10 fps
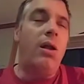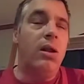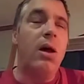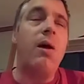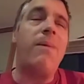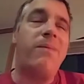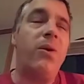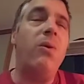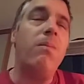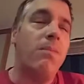I love
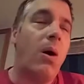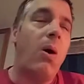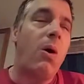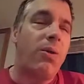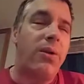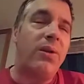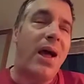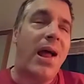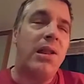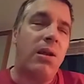you more than
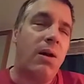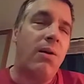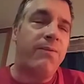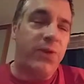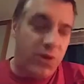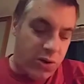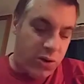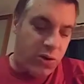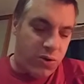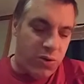I love
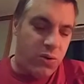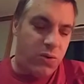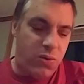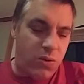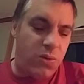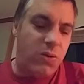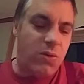you.